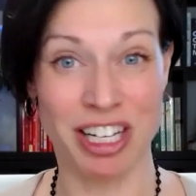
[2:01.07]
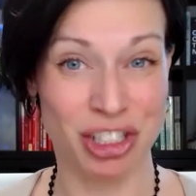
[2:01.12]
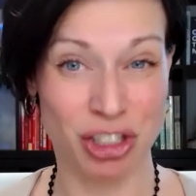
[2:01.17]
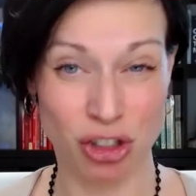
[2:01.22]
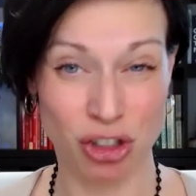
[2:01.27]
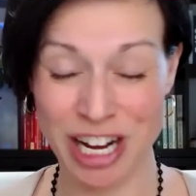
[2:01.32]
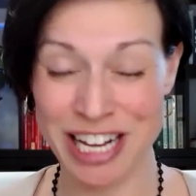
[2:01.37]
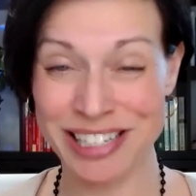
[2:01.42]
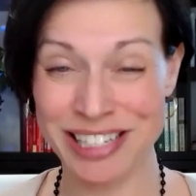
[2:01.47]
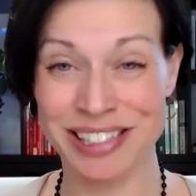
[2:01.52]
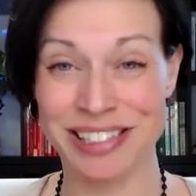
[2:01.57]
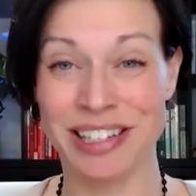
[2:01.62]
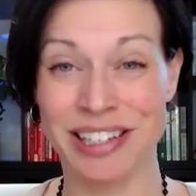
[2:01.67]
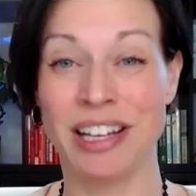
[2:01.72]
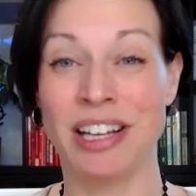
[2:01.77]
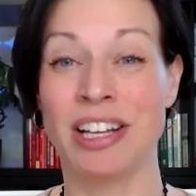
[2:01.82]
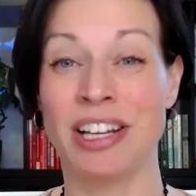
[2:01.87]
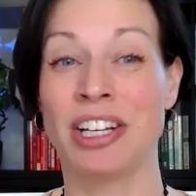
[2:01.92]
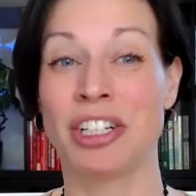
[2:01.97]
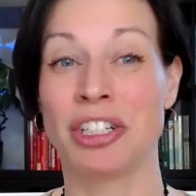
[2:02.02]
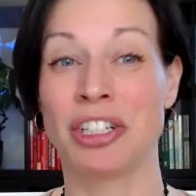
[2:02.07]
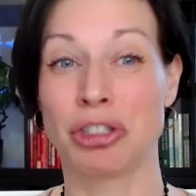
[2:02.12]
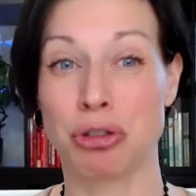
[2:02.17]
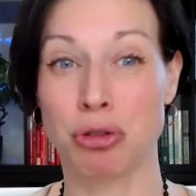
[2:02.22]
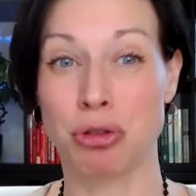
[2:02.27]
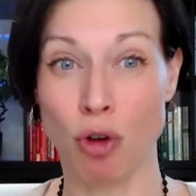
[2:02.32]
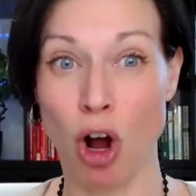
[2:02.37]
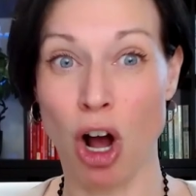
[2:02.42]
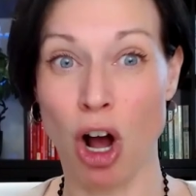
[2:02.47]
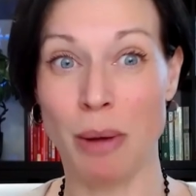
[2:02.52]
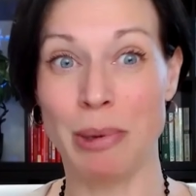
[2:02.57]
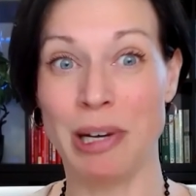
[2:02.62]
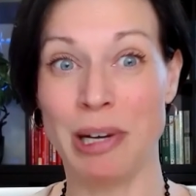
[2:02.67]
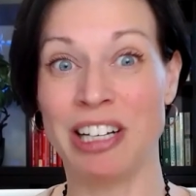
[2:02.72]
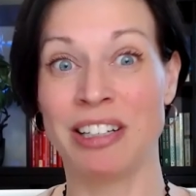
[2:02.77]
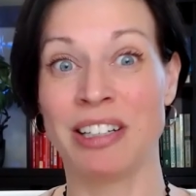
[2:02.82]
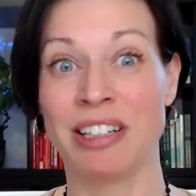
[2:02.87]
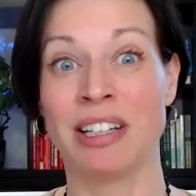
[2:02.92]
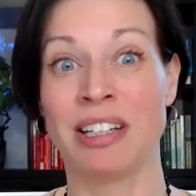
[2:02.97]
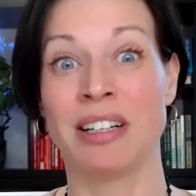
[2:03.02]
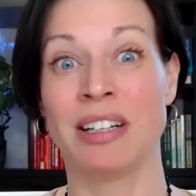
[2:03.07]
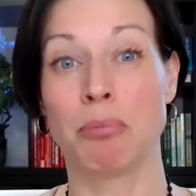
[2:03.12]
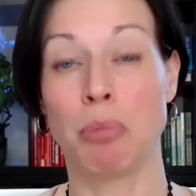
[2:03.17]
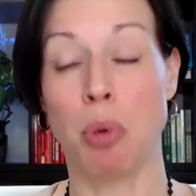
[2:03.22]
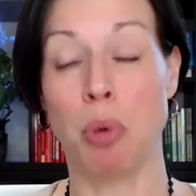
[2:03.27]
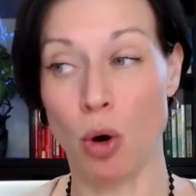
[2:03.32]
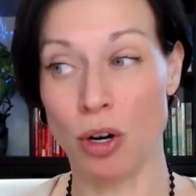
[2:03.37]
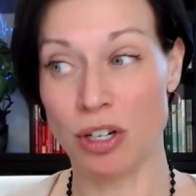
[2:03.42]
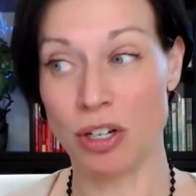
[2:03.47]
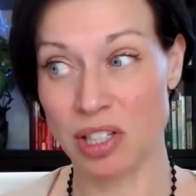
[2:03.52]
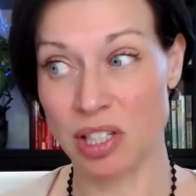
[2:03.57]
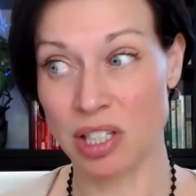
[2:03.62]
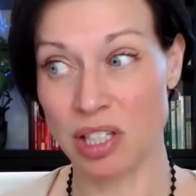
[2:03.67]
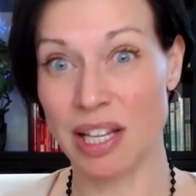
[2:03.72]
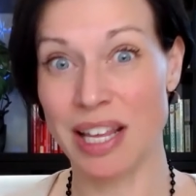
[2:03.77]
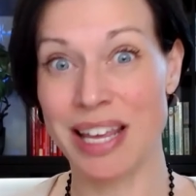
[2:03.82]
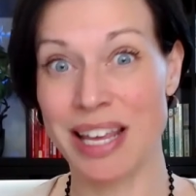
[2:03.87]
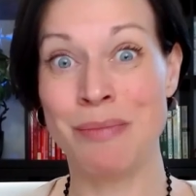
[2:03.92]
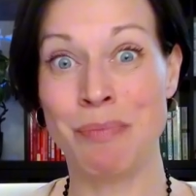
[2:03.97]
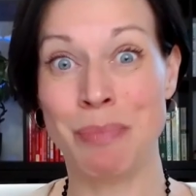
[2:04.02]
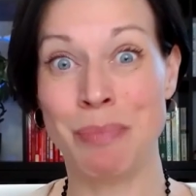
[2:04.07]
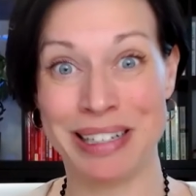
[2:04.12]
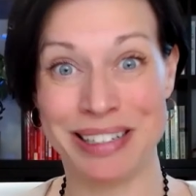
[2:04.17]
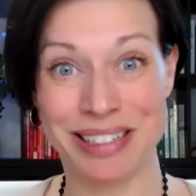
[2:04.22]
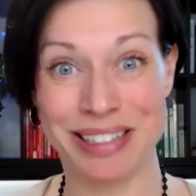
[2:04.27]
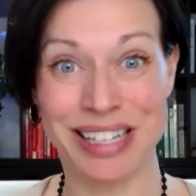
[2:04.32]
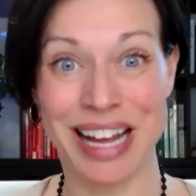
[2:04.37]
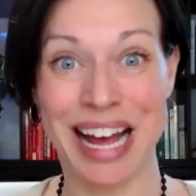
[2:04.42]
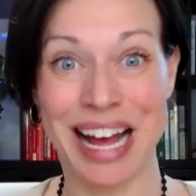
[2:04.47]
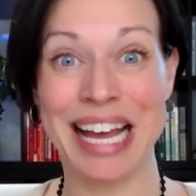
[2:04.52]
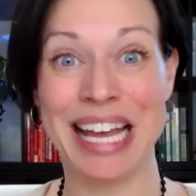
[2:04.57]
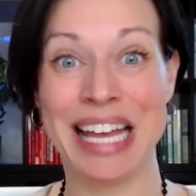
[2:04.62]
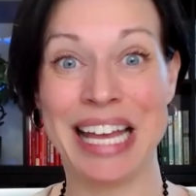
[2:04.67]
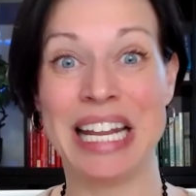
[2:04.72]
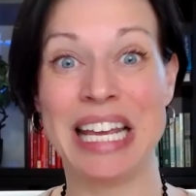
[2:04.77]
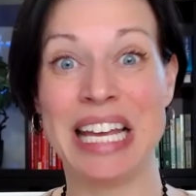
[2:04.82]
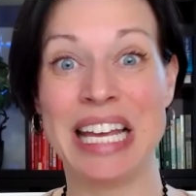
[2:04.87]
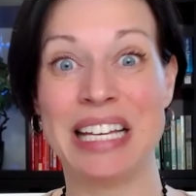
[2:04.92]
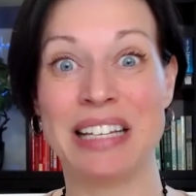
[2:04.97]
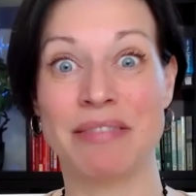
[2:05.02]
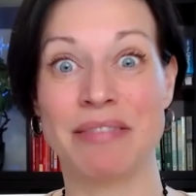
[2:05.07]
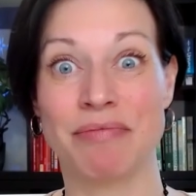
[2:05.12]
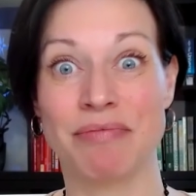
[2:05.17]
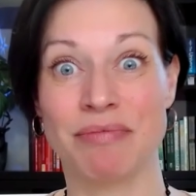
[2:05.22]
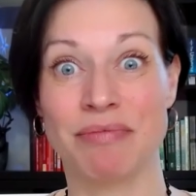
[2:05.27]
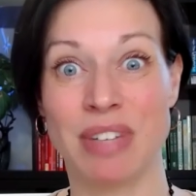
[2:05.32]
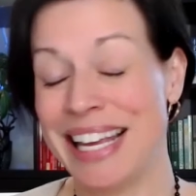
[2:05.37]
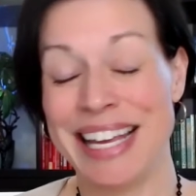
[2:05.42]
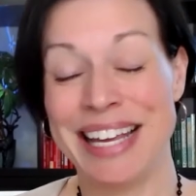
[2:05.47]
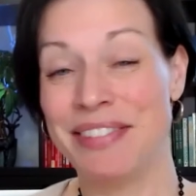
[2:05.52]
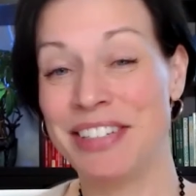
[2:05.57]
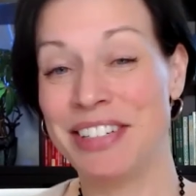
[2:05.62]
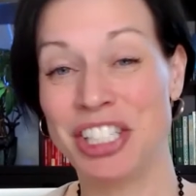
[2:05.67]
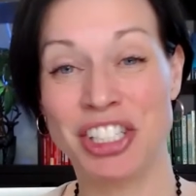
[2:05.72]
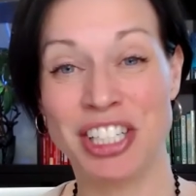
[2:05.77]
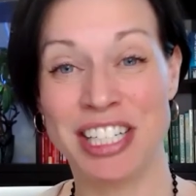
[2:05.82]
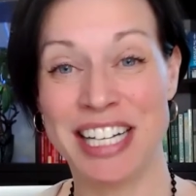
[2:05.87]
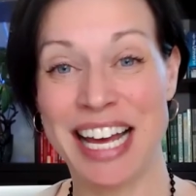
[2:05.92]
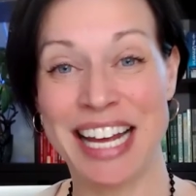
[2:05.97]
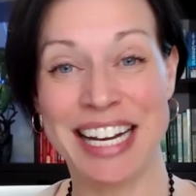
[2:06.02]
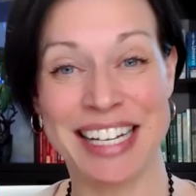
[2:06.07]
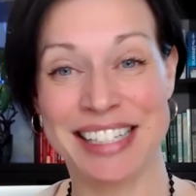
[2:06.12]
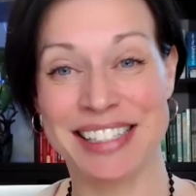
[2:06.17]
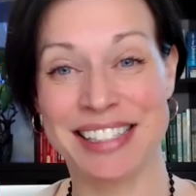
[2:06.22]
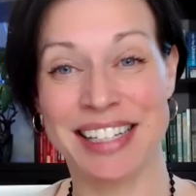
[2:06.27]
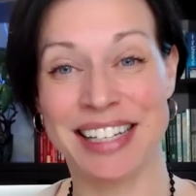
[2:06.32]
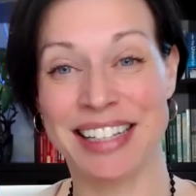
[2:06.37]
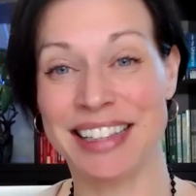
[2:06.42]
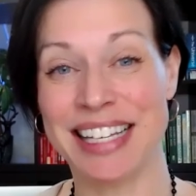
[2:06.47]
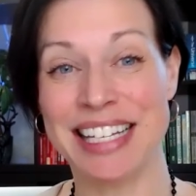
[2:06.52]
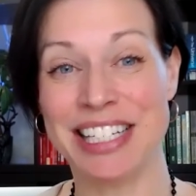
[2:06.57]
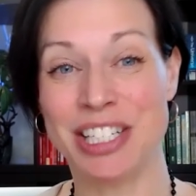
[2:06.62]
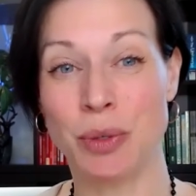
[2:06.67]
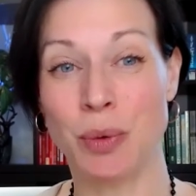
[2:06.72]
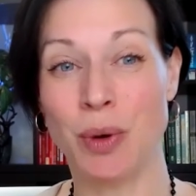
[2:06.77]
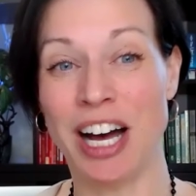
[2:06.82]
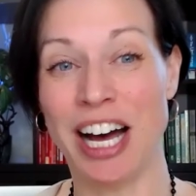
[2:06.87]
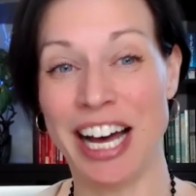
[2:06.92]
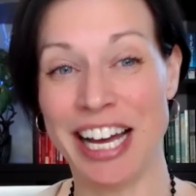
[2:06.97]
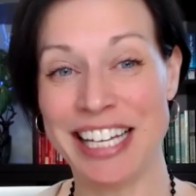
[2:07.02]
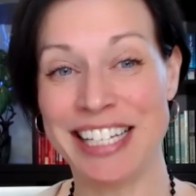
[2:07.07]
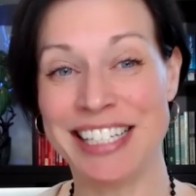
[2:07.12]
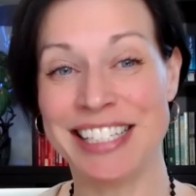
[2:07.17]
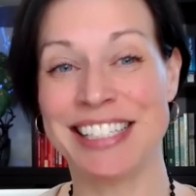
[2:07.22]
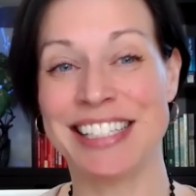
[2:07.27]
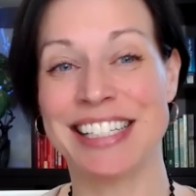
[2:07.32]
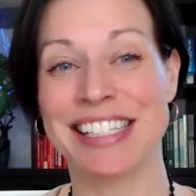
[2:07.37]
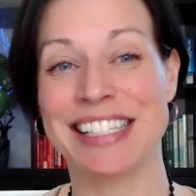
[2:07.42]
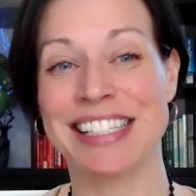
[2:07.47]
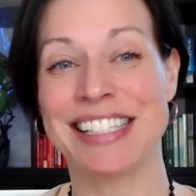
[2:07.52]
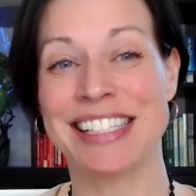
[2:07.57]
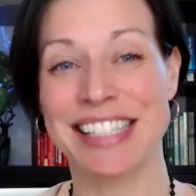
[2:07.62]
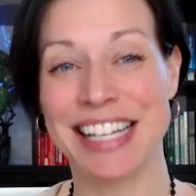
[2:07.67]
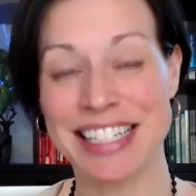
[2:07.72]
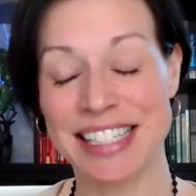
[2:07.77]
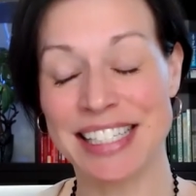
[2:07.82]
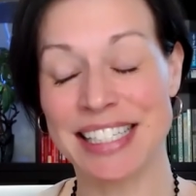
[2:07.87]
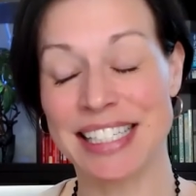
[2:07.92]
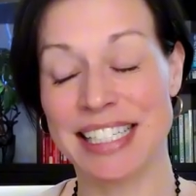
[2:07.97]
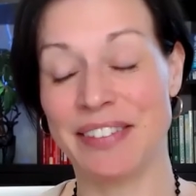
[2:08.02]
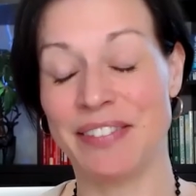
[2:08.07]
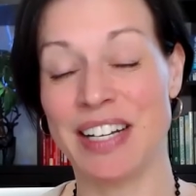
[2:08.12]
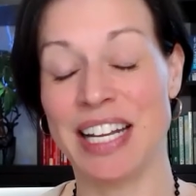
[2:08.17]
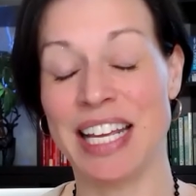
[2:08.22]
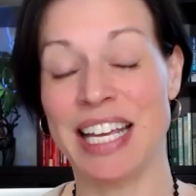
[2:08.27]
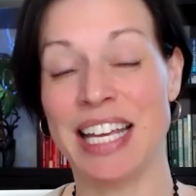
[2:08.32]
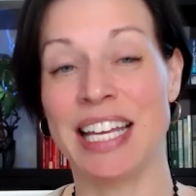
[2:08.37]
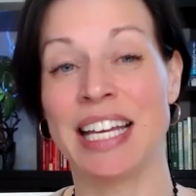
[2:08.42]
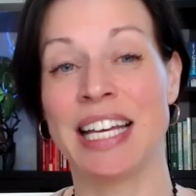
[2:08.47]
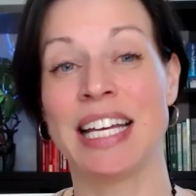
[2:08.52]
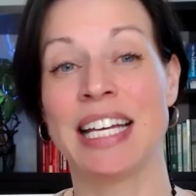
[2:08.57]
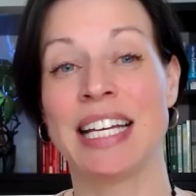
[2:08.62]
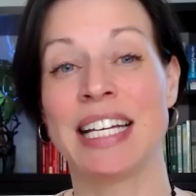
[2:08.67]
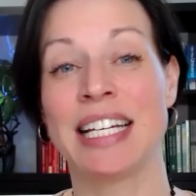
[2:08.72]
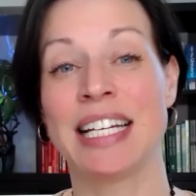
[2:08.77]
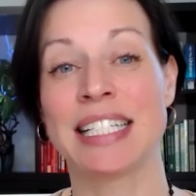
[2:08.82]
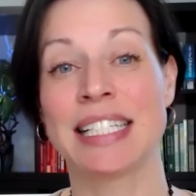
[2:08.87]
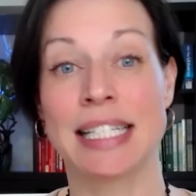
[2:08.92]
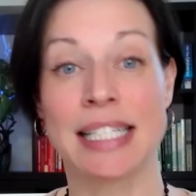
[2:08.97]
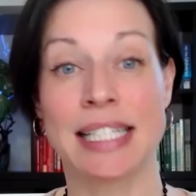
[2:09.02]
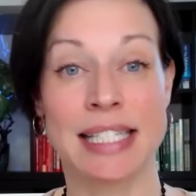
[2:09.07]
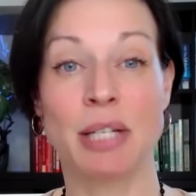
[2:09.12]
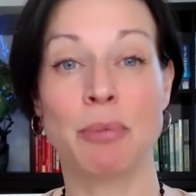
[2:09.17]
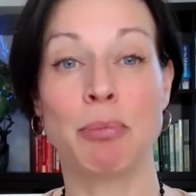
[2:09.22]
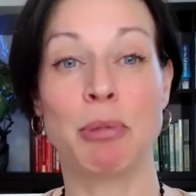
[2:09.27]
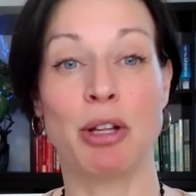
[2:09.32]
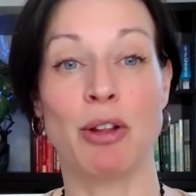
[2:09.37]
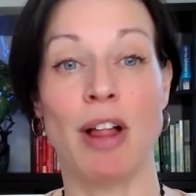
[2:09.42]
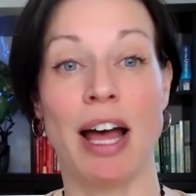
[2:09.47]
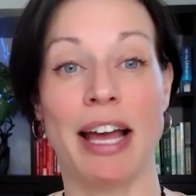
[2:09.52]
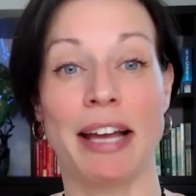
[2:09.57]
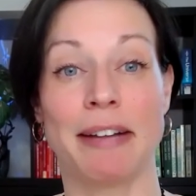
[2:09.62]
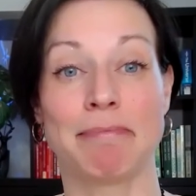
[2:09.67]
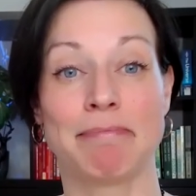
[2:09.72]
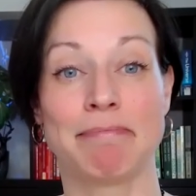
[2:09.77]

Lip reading: stress, trauma, poor sleep, anxiety. Even genetics can lead to a heightened sensitivity to stimuli